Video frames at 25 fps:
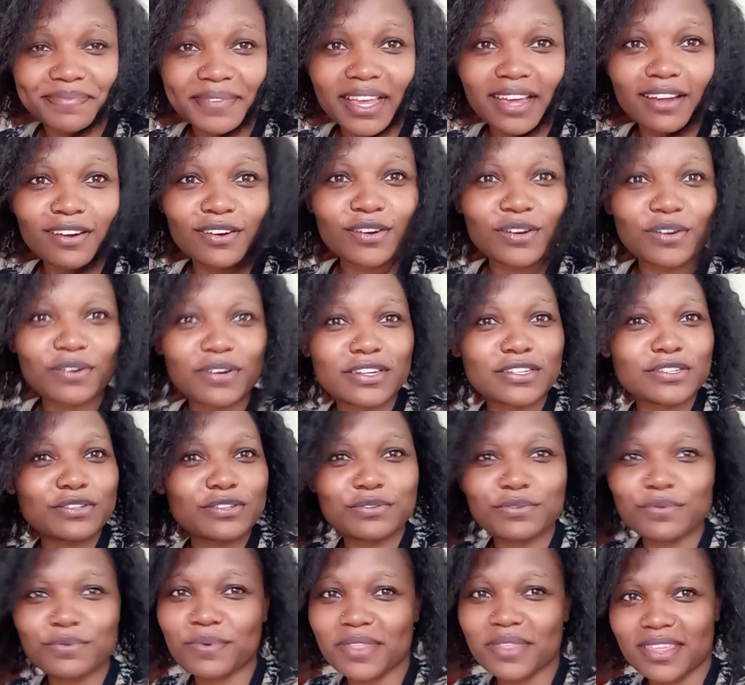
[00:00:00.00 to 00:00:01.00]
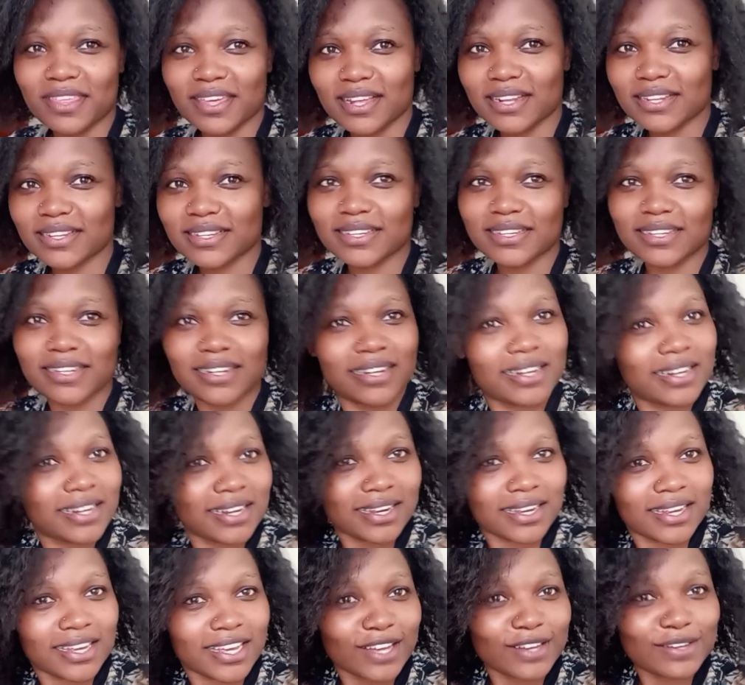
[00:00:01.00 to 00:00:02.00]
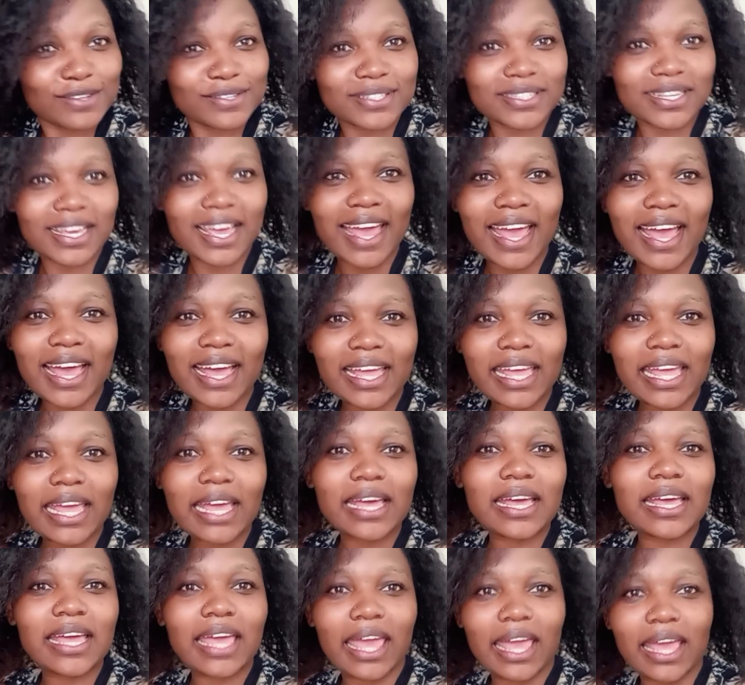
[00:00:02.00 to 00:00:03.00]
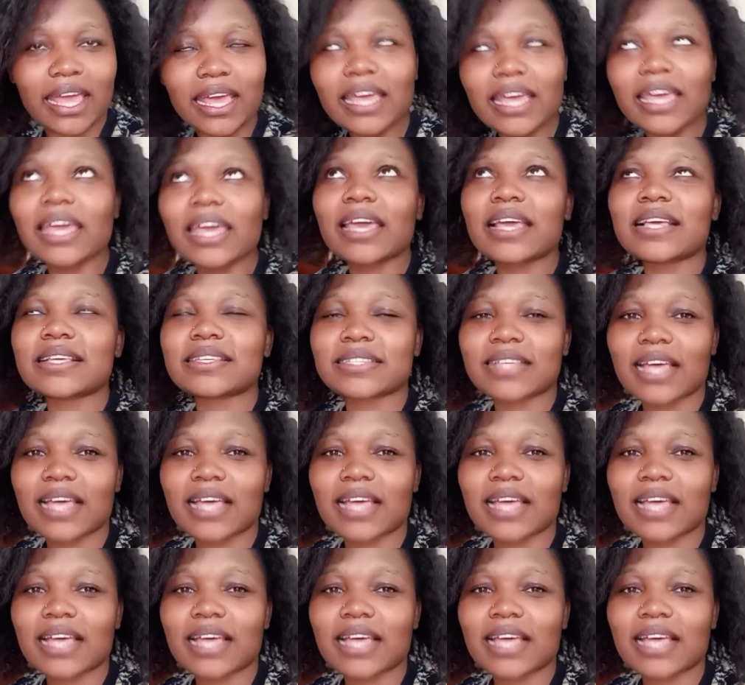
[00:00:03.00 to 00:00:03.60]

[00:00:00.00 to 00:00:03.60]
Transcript: I don't know what to do with it. Because hair is